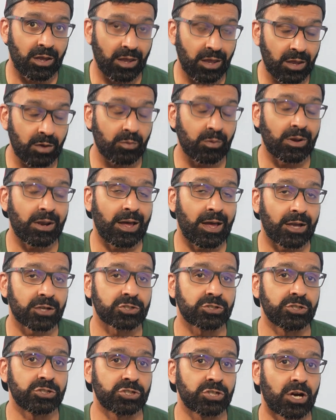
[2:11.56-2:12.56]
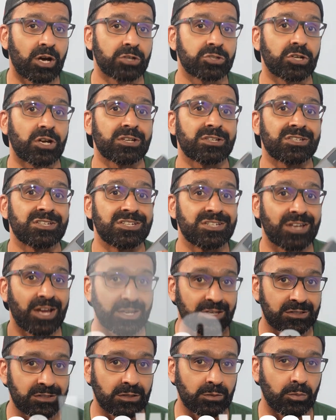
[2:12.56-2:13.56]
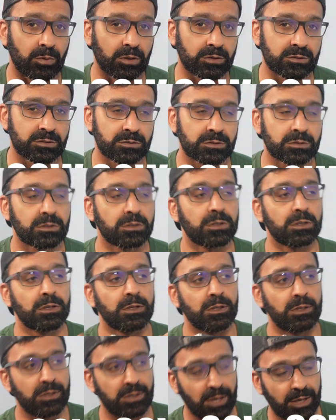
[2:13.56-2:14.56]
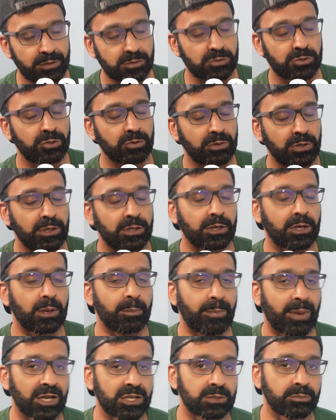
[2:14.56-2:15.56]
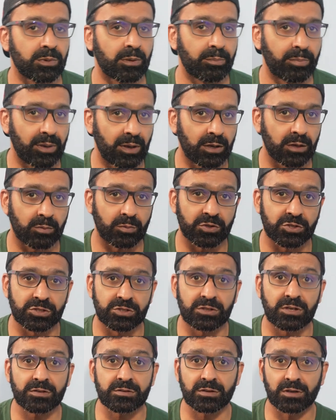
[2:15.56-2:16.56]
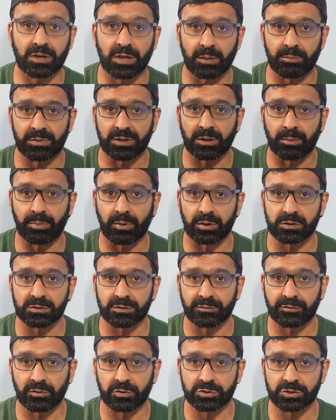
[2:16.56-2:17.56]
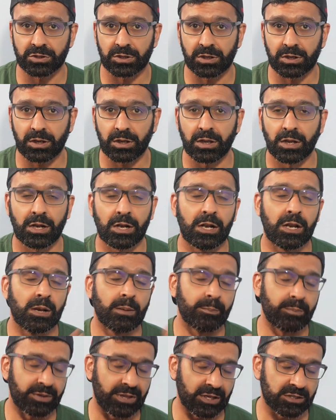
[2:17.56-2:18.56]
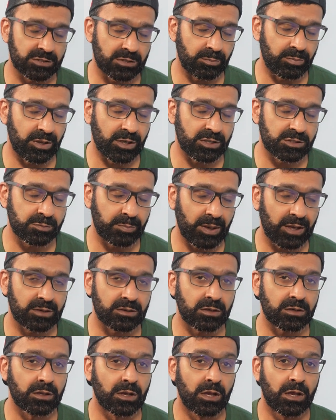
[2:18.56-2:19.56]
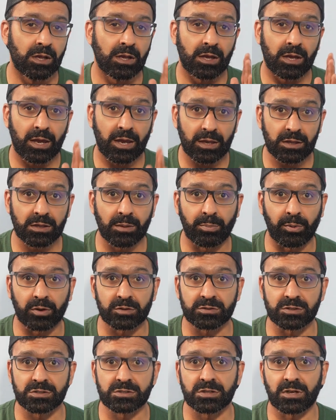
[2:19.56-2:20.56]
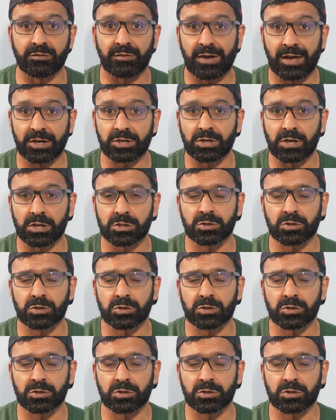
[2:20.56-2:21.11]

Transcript: it will actually charge at 90 watts. Yes, you need a compatible plug, which doesn't come in the box, unfortunately, but that's to be expected. In the box itself, actually,